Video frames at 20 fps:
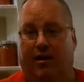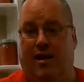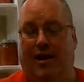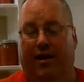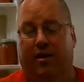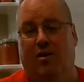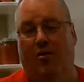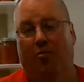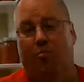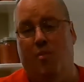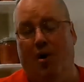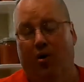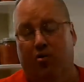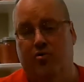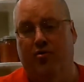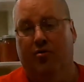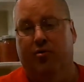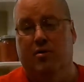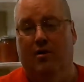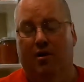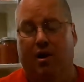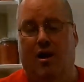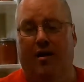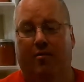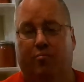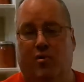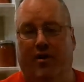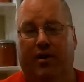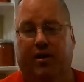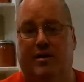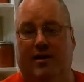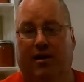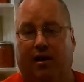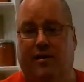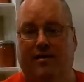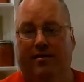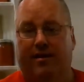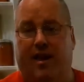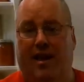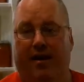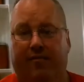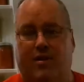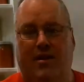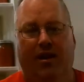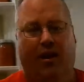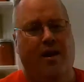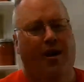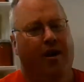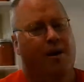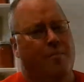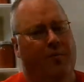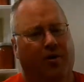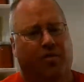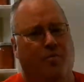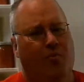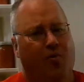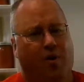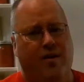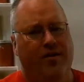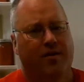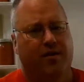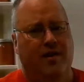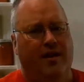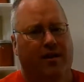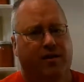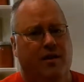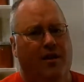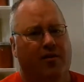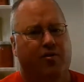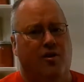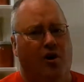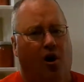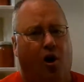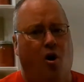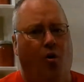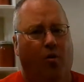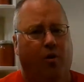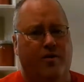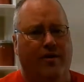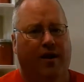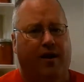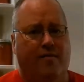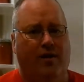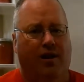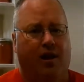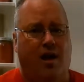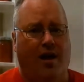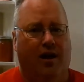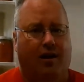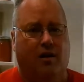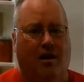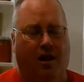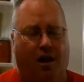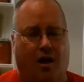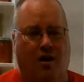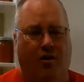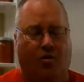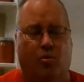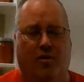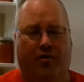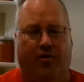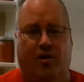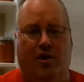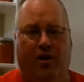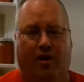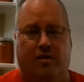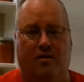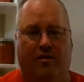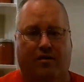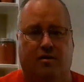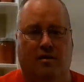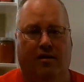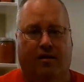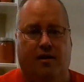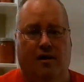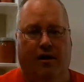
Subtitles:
I know most naan bread does have it, but the president doesn't always have a lot of luck with yeast.